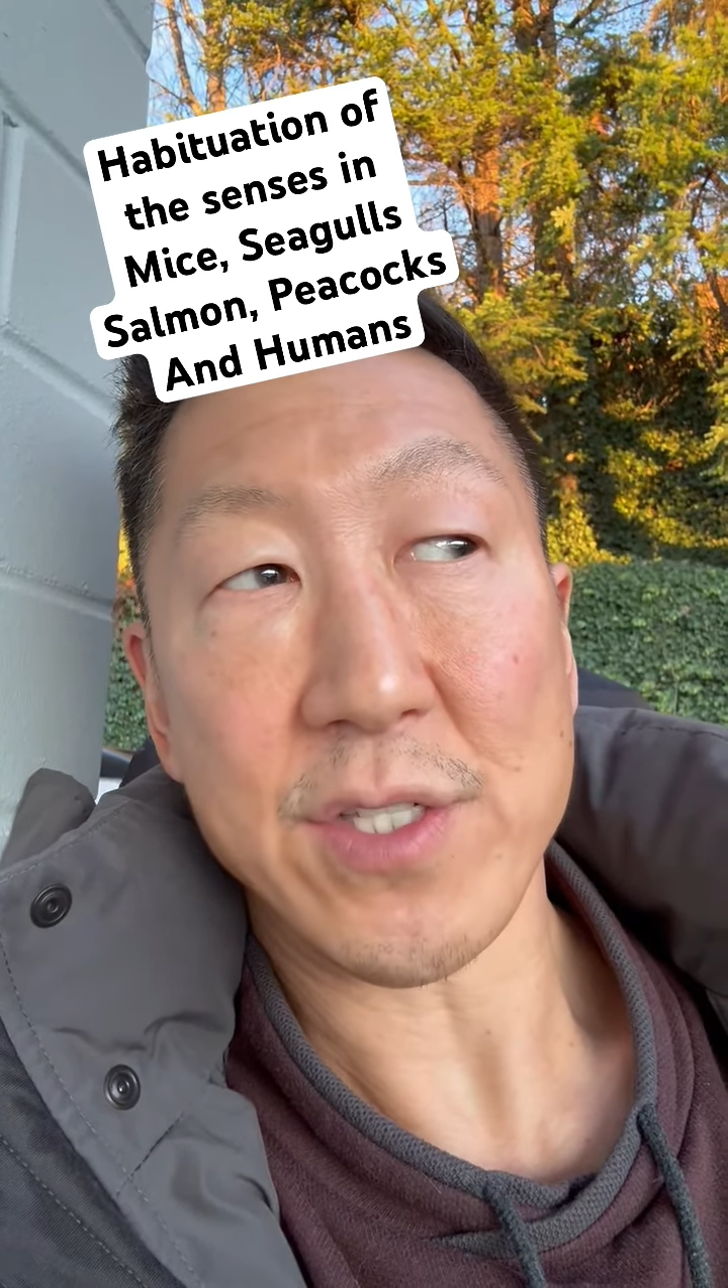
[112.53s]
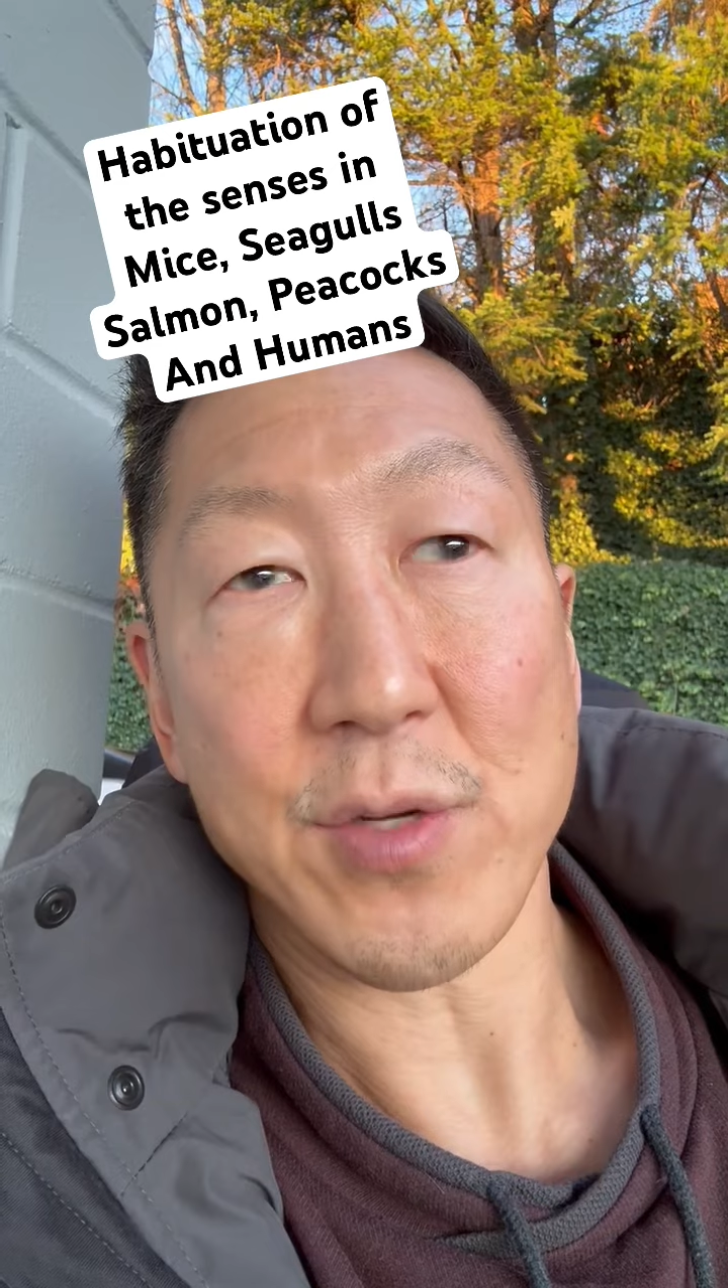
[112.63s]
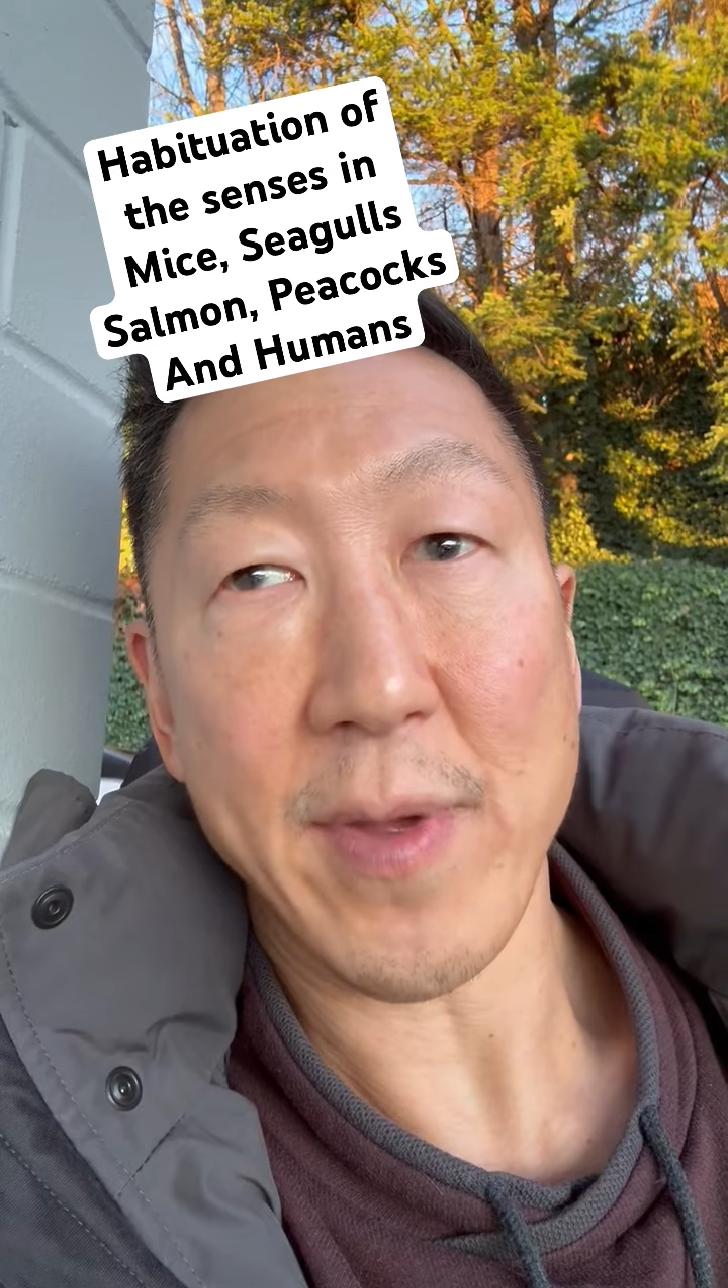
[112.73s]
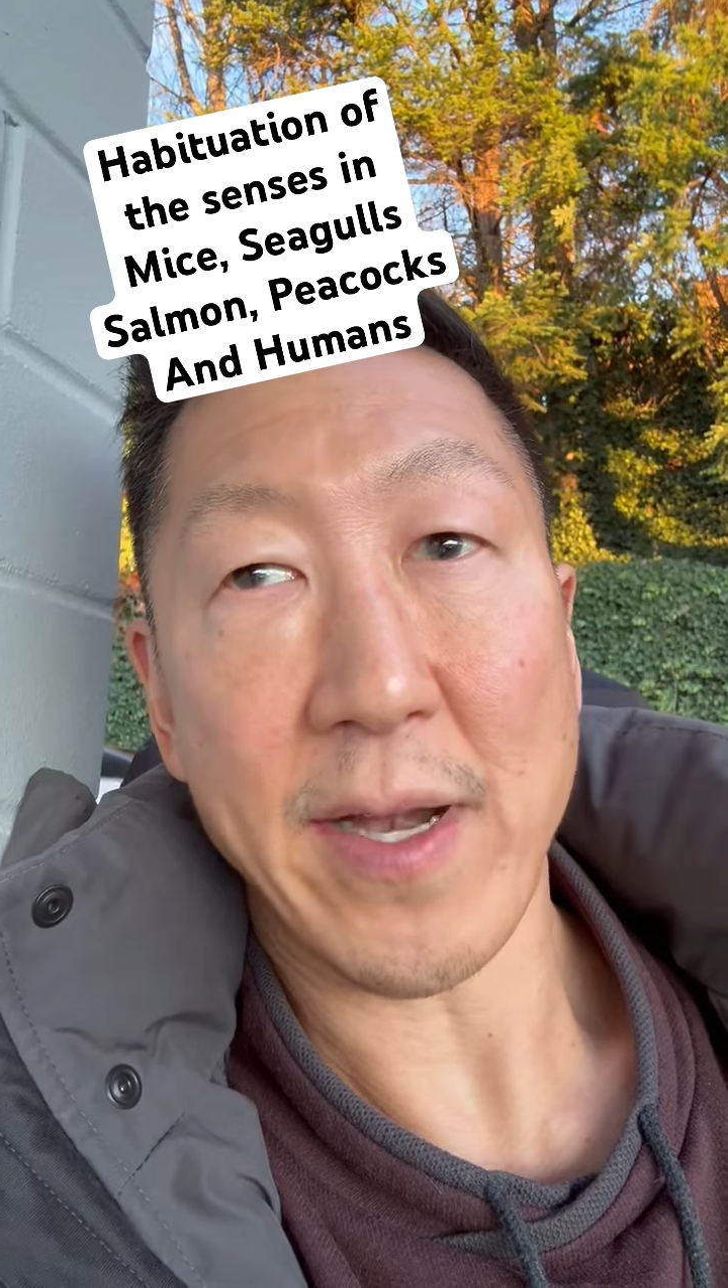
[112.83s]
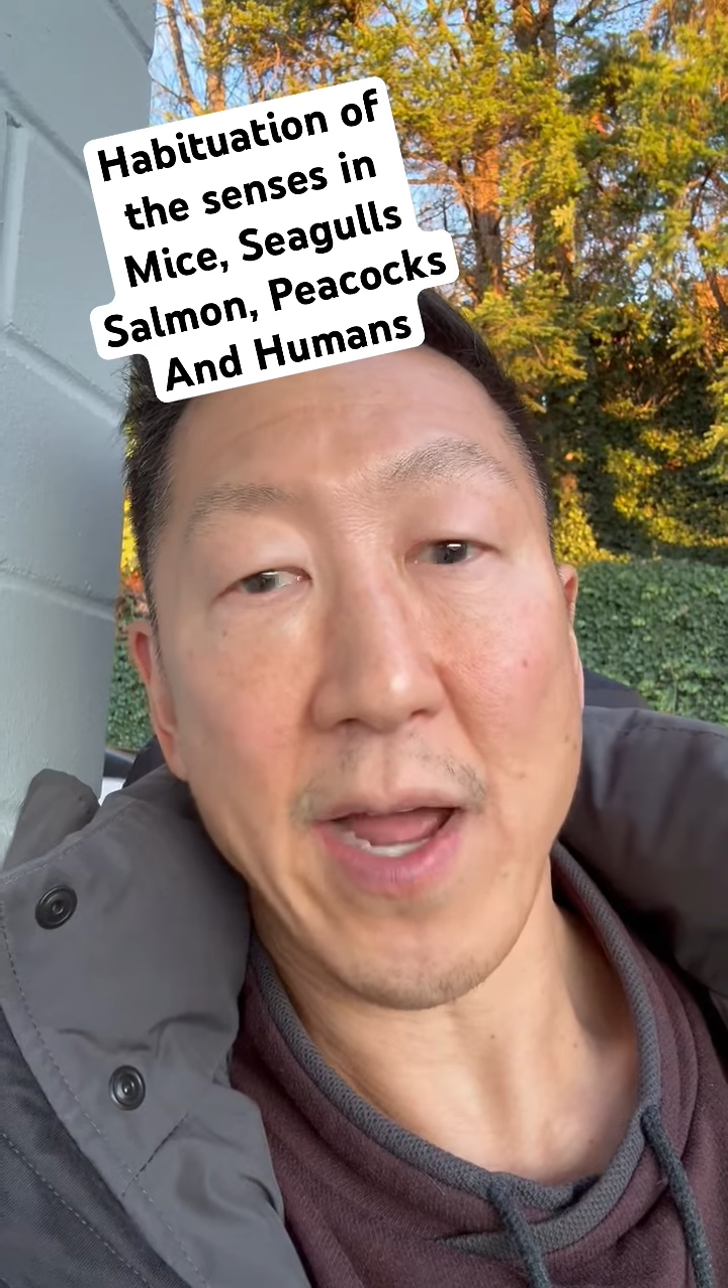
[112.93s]
no
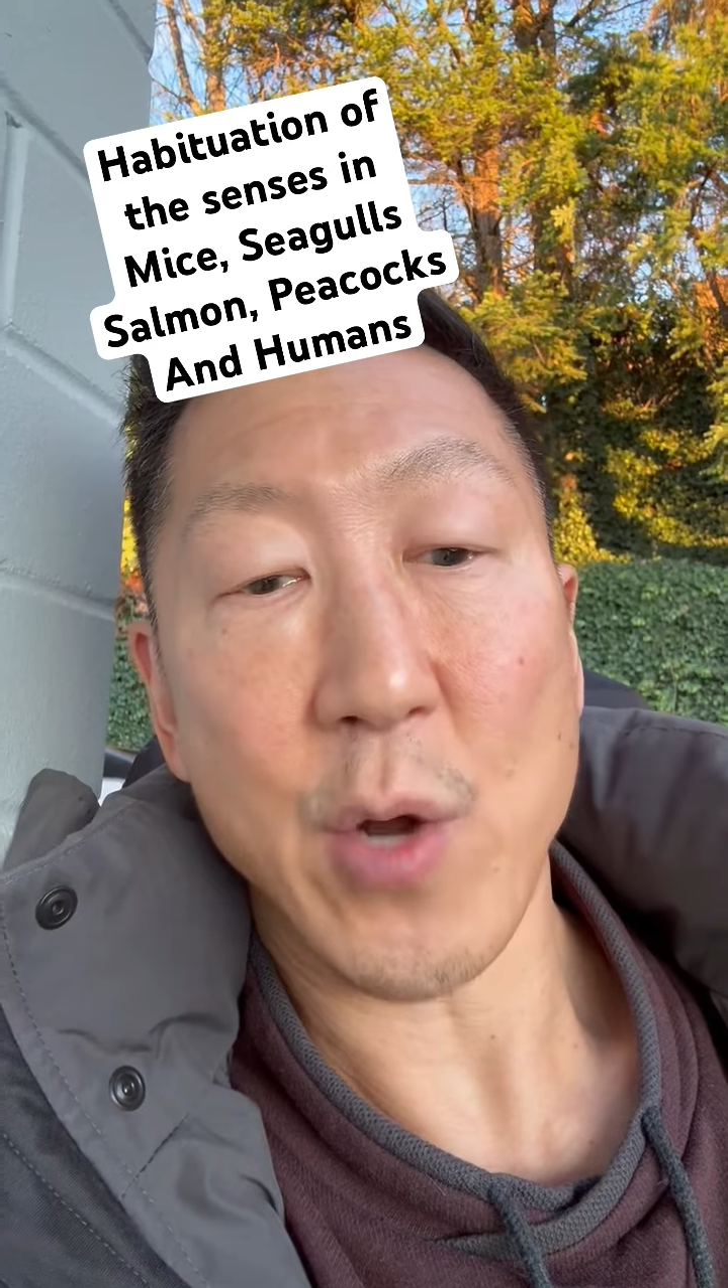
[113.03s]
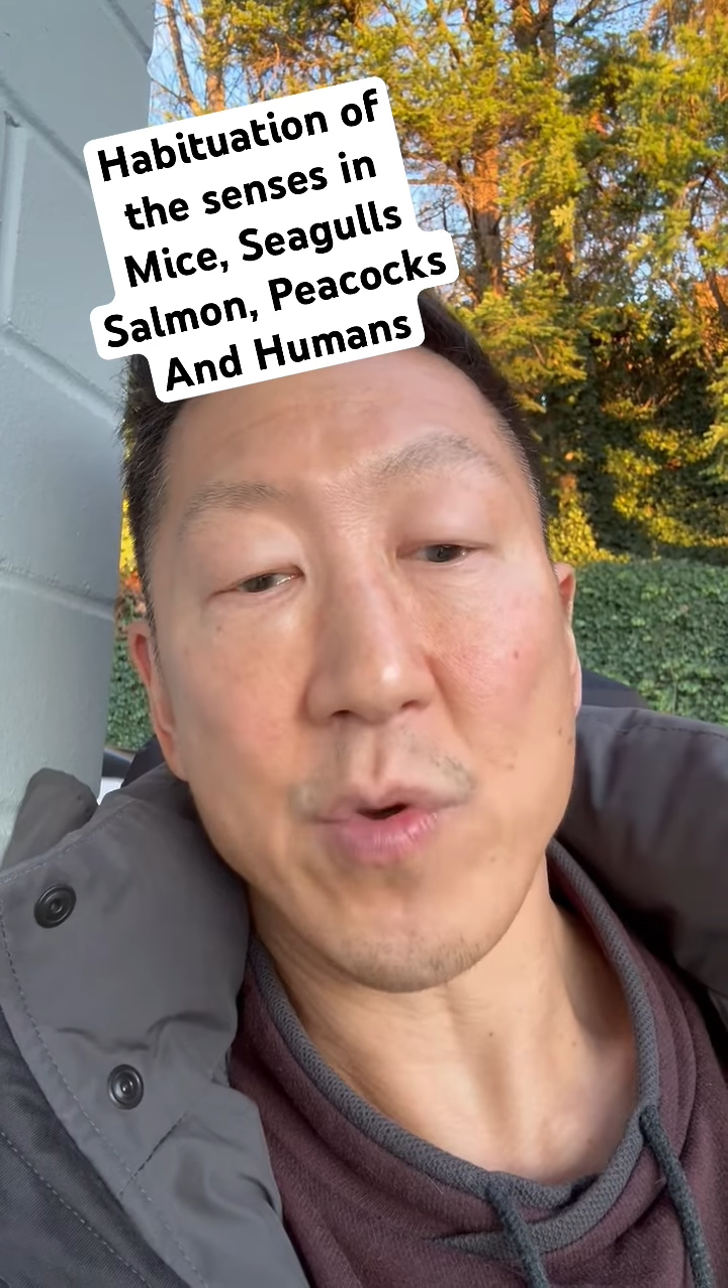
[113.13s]
matter how